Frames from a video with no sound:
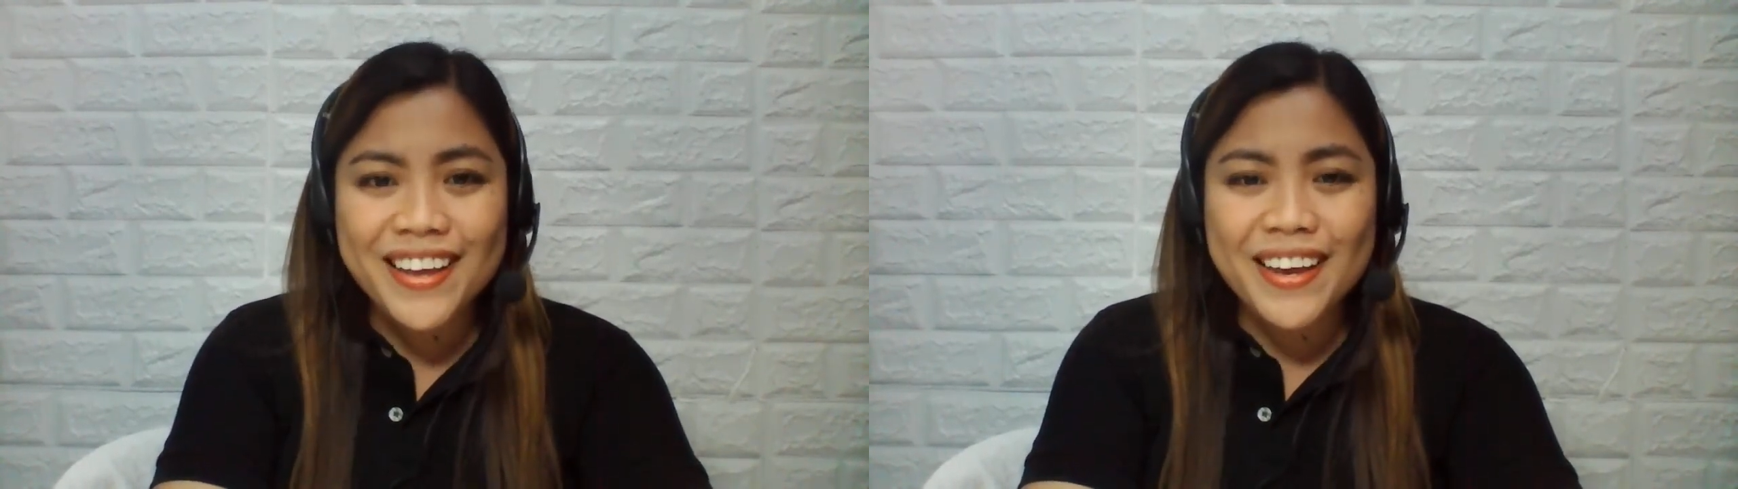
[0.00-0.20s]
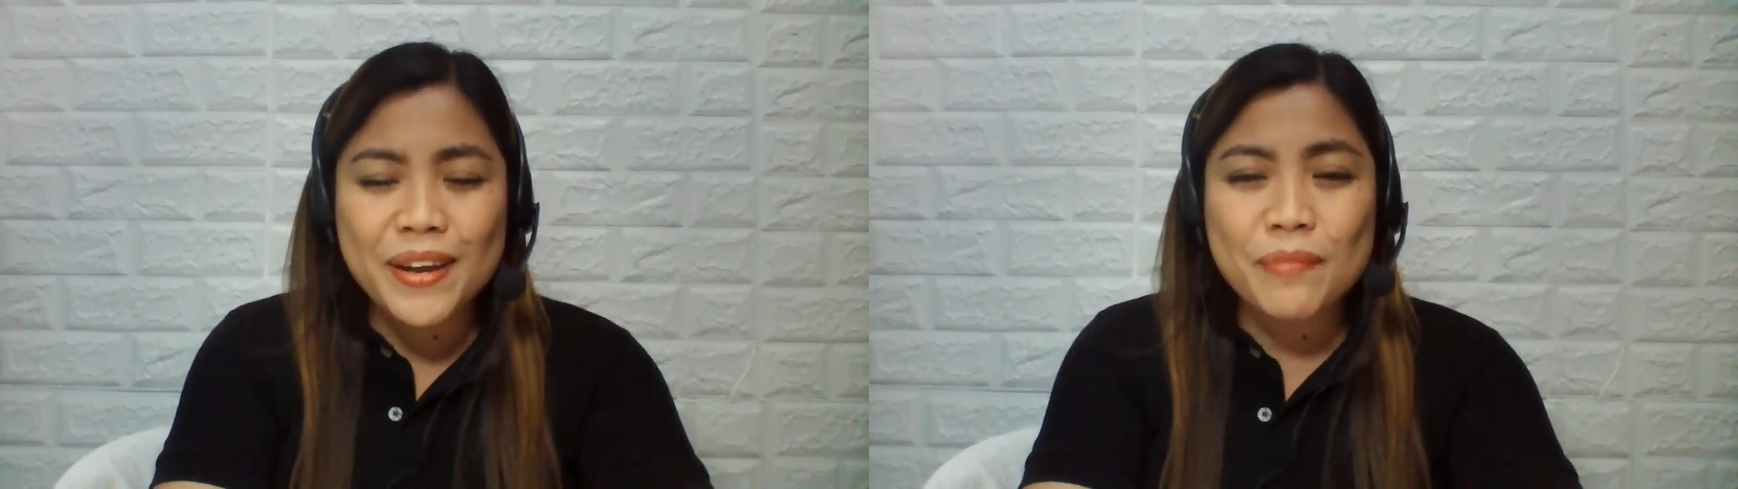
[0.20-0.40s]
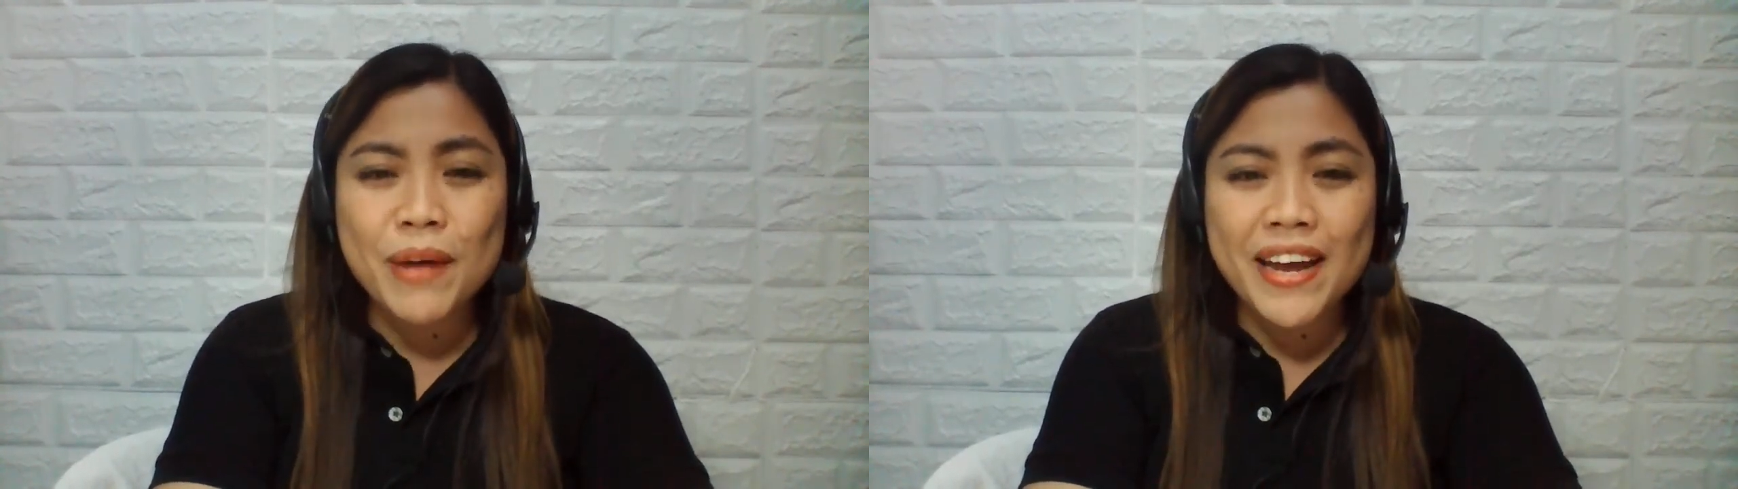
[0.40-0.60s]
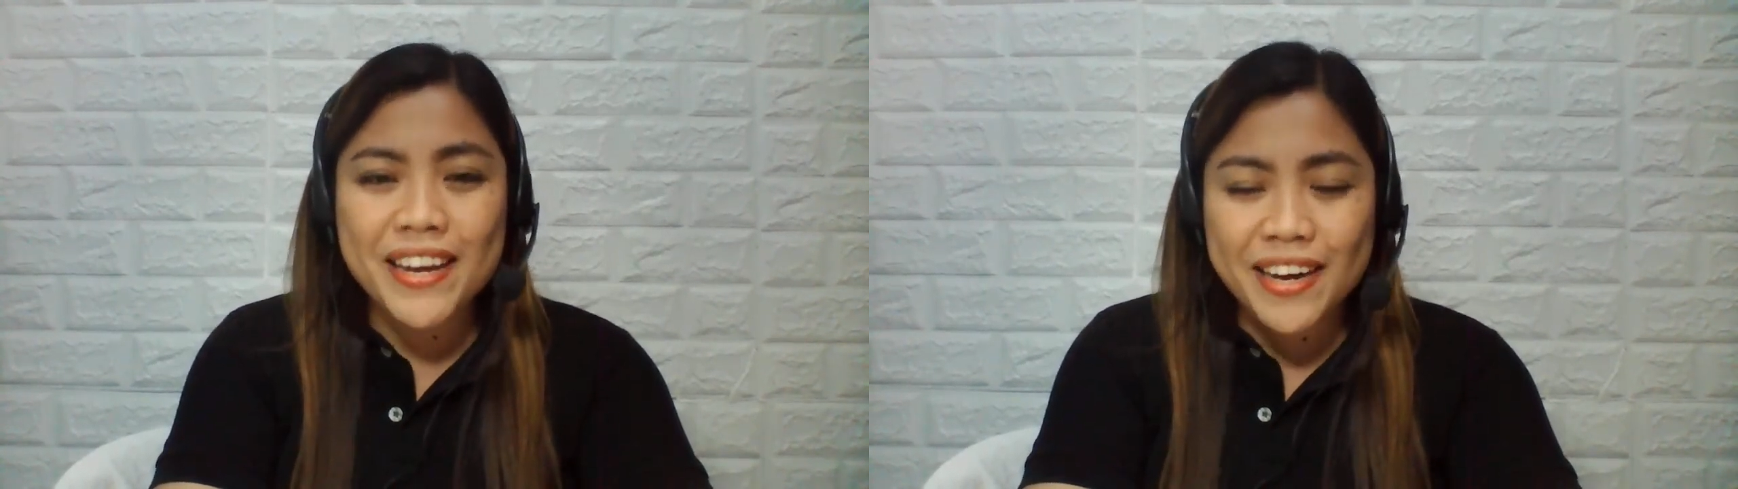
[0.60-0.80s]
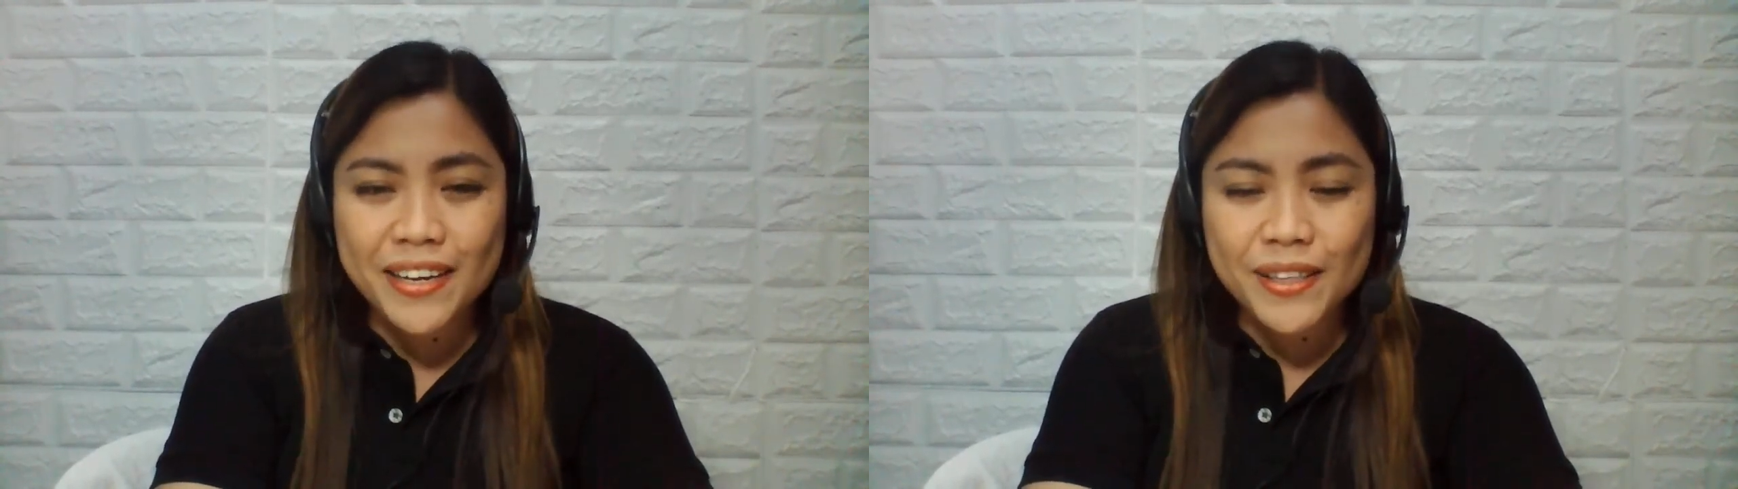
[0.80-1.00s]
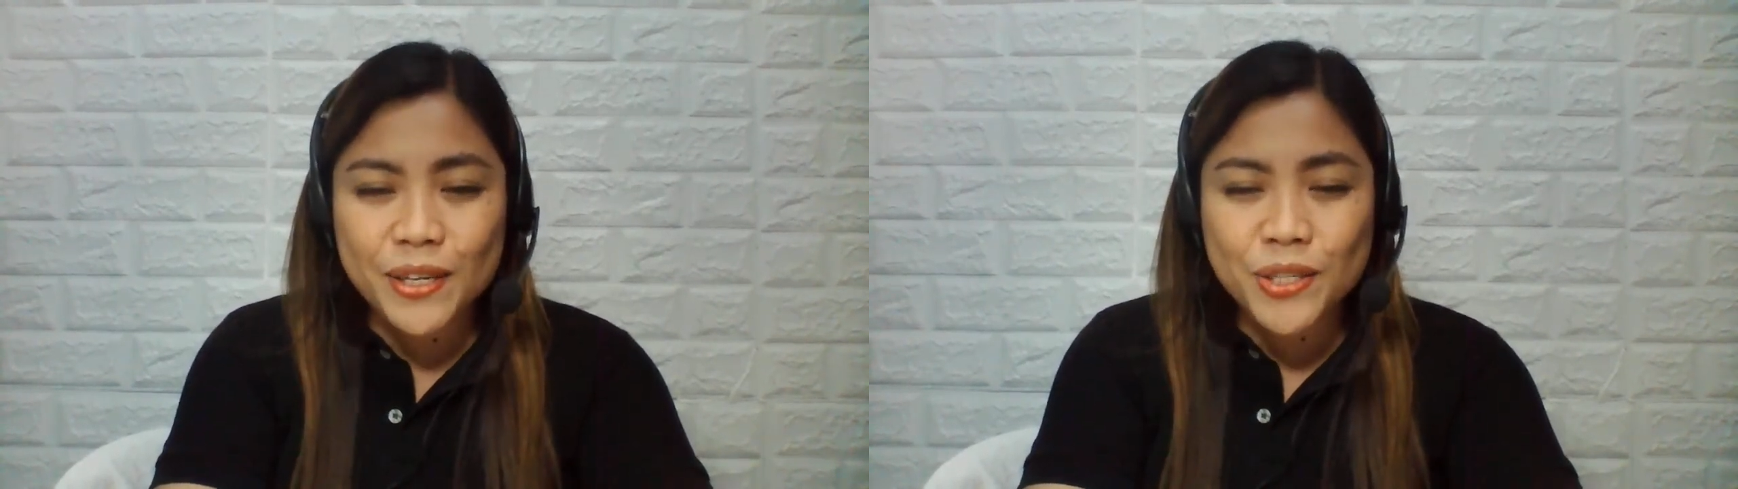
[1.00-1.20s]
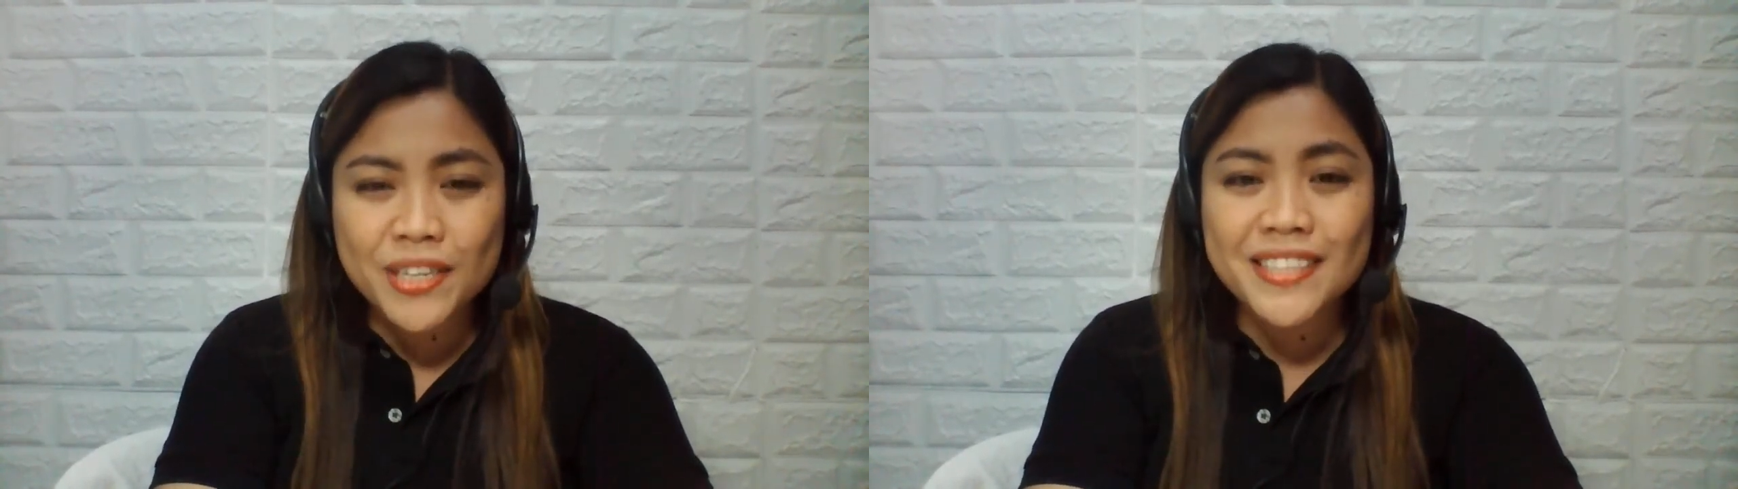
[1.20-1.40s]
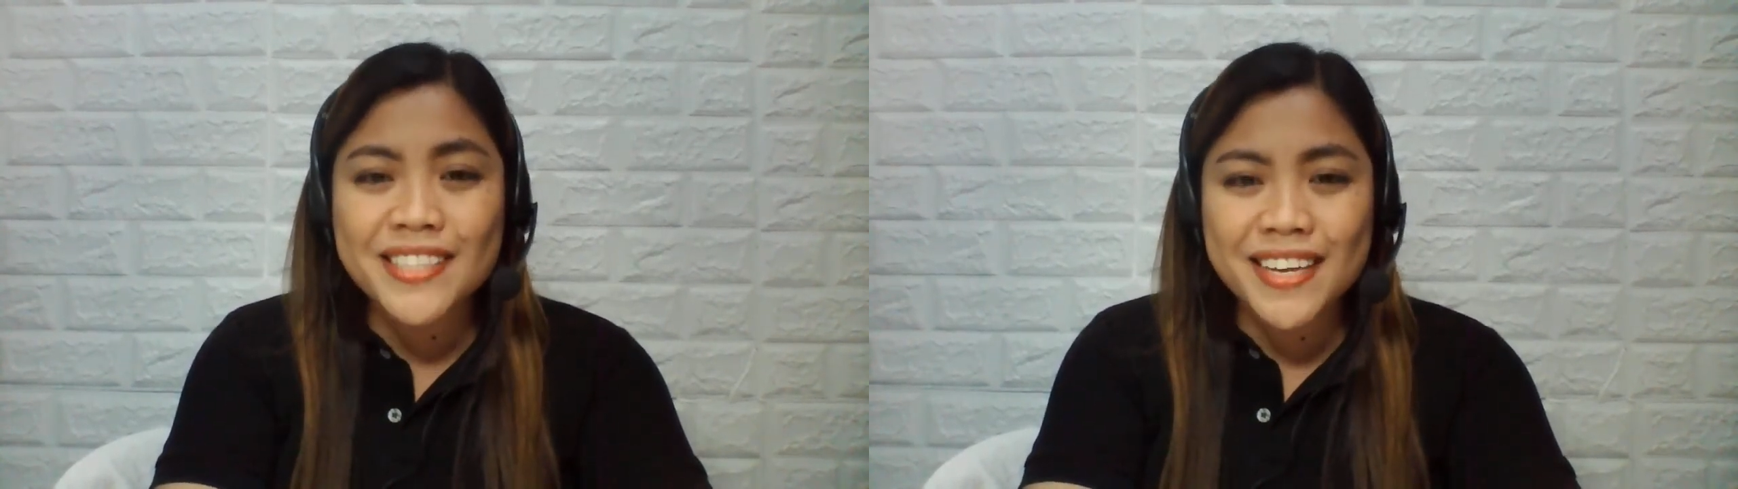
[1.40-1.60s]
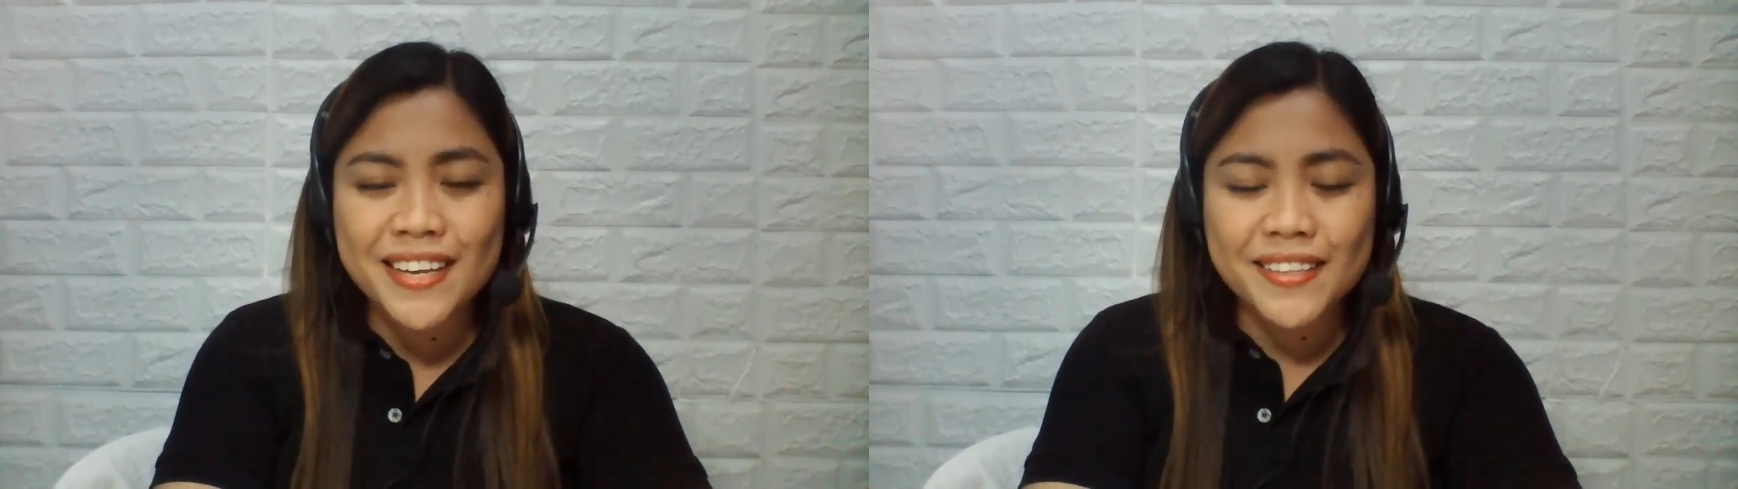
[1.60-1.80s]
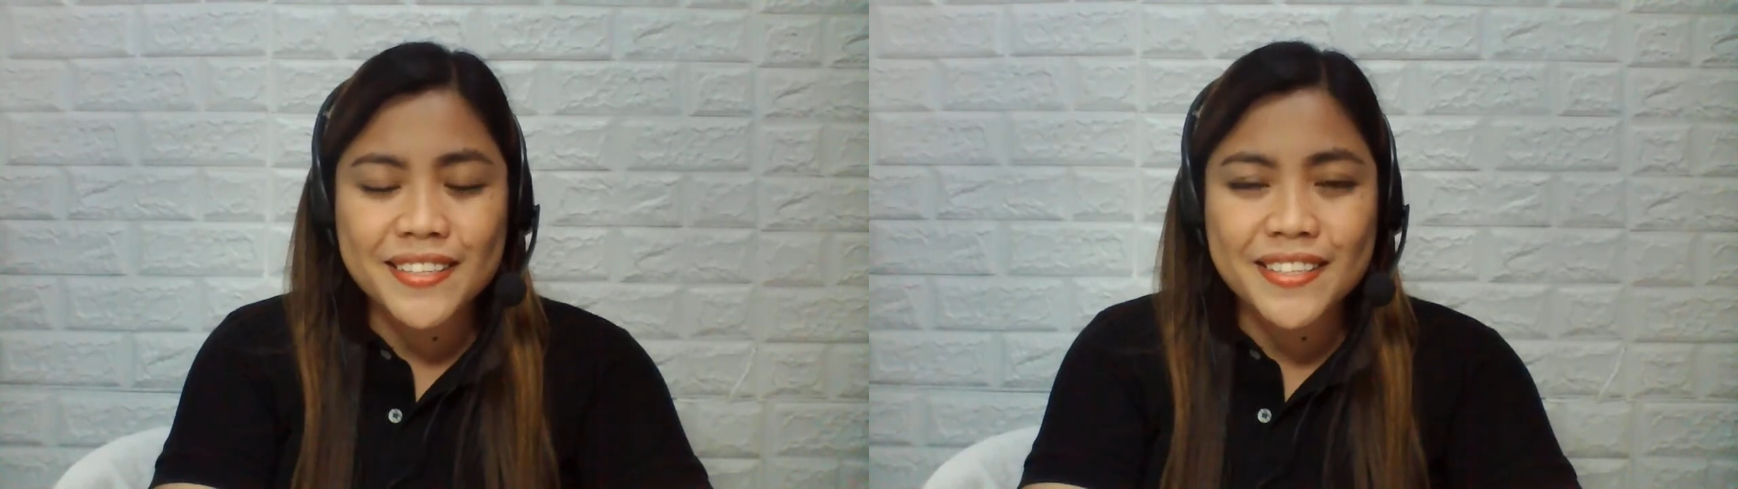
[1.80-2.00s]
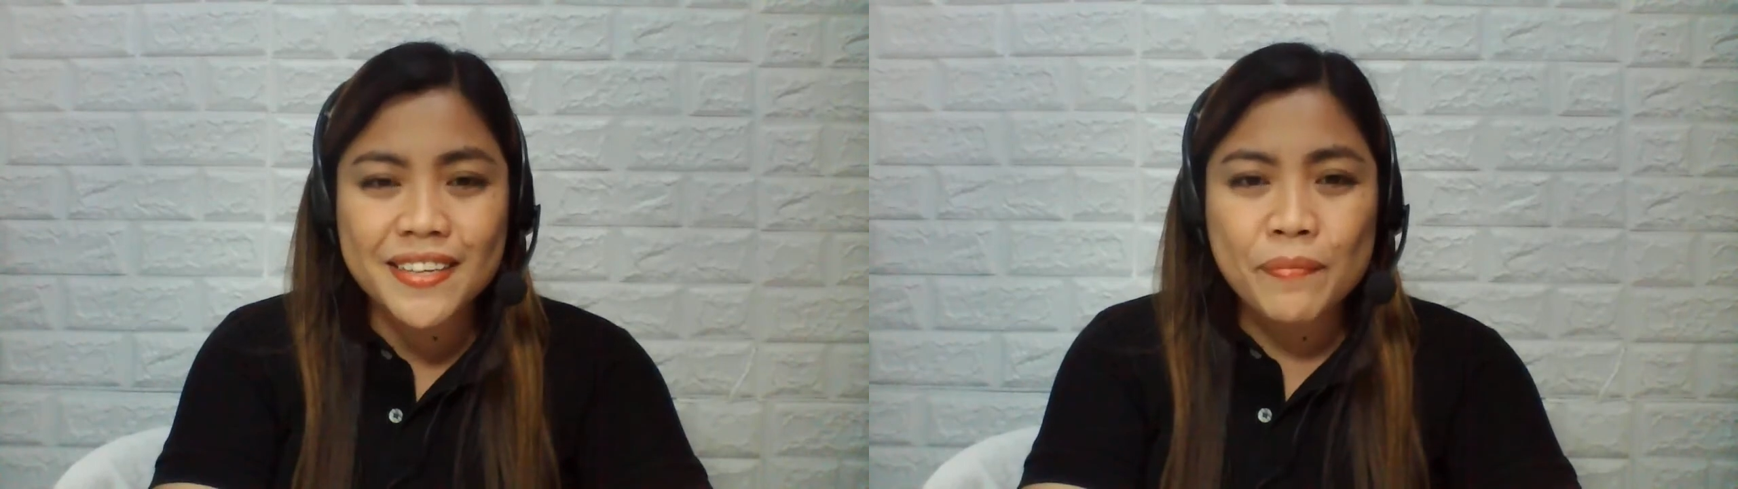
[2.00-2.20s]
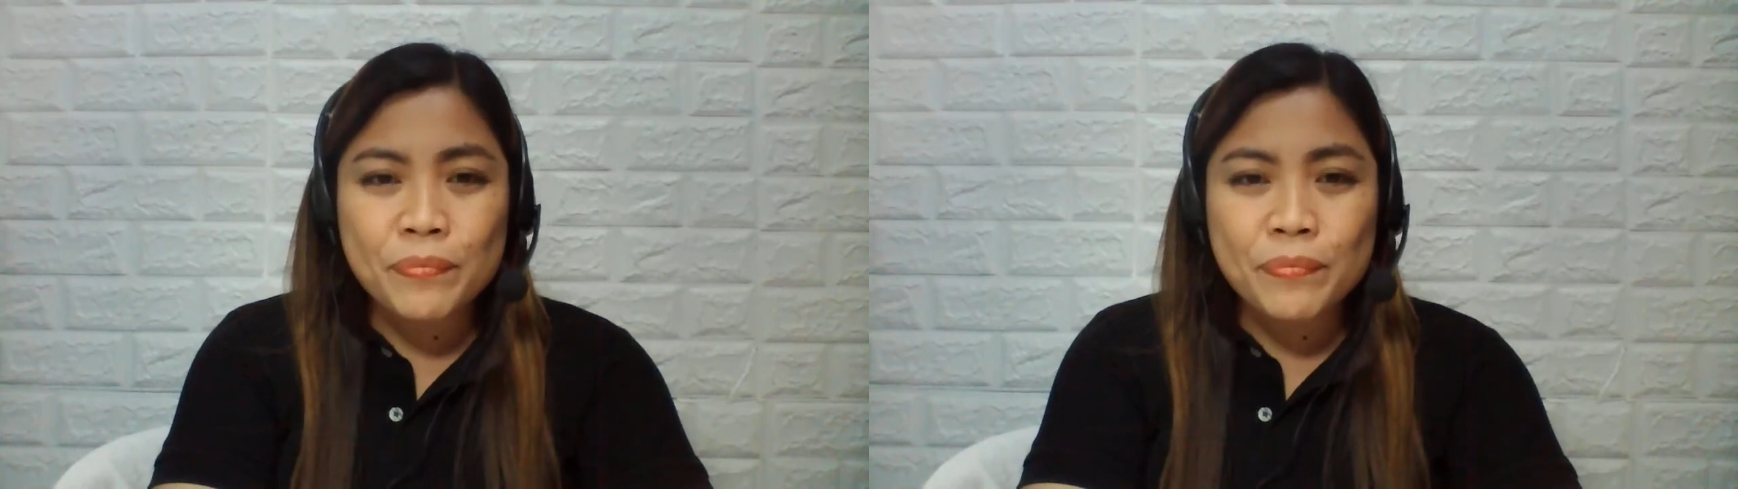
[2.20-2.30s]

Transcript: in my English skills.